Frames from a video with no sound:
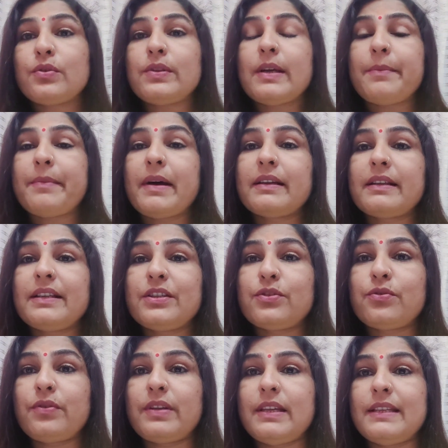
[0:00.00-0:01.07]
the monk
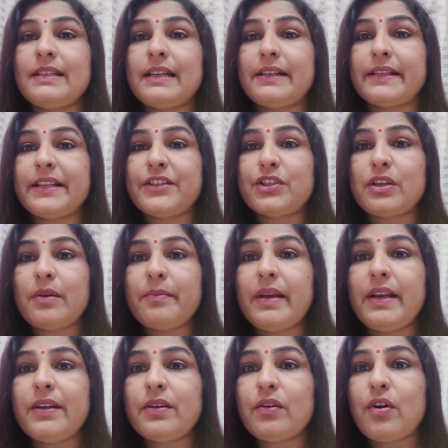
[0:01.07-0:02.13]
story is the
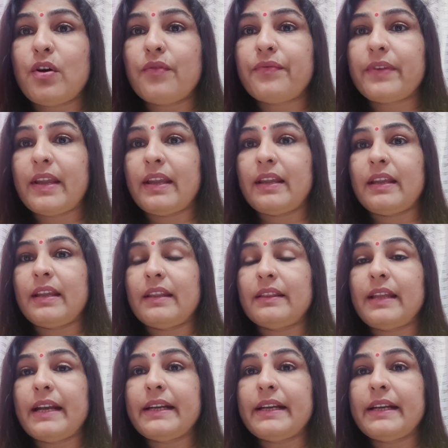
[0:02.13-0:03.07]
testament of that